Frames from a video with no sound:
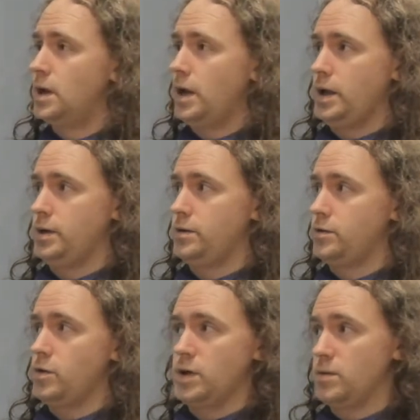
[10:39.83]

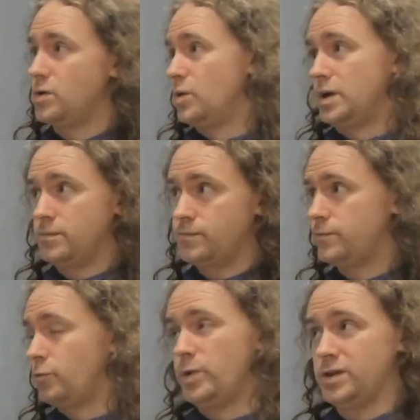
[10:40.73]
and you keep going
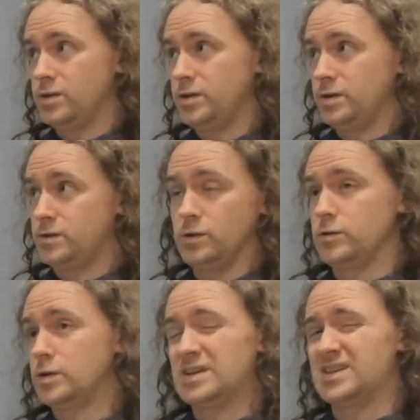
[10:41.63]
repeatedly until you've
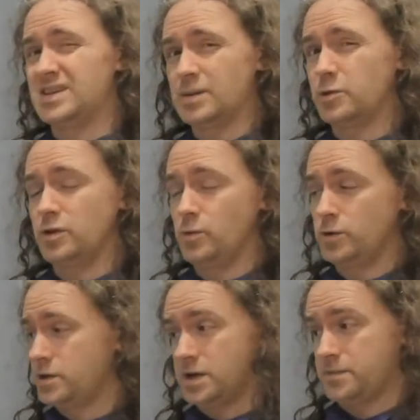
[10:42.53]
got to the depth that you
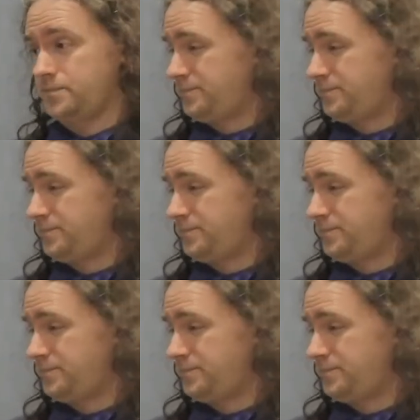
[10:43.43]
want it at.